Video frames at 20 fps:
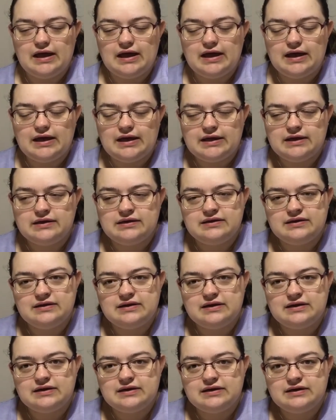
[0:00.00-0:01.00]
And
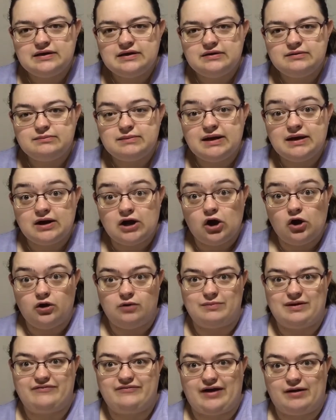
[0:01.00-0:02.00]
I made a hole in my
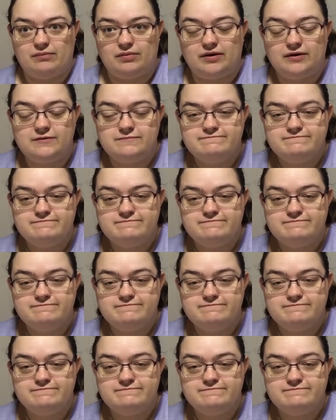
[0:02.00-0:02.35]
fabric.